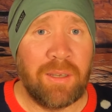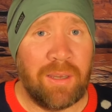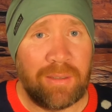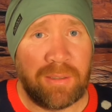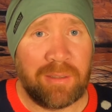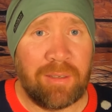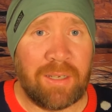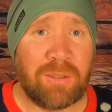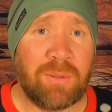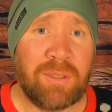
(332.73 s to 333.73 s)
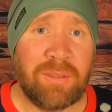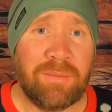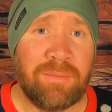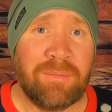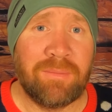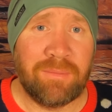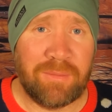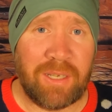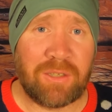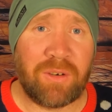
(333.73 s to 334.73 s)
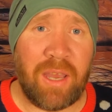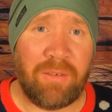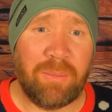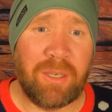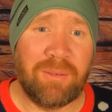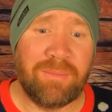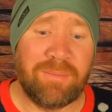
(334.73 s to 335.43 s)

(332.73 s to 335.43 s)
And until the next one, thanks for having me.